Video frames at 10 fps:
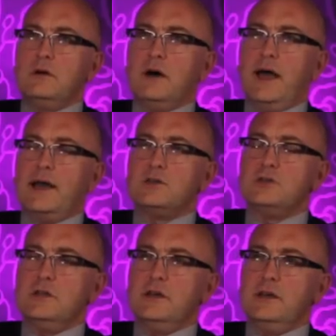I
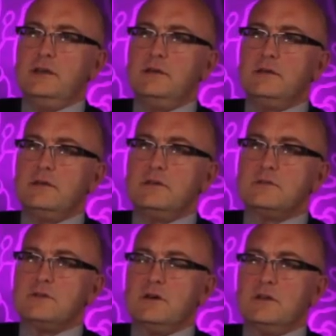actually
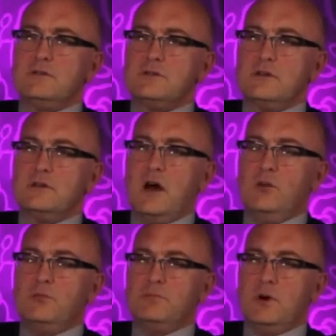started to
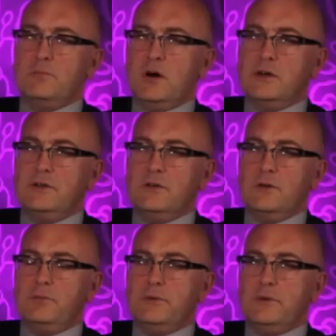open my mind
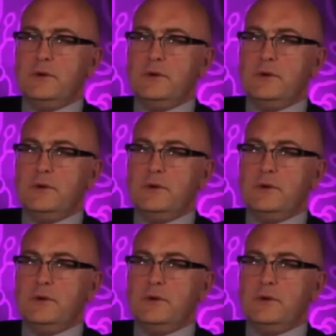up,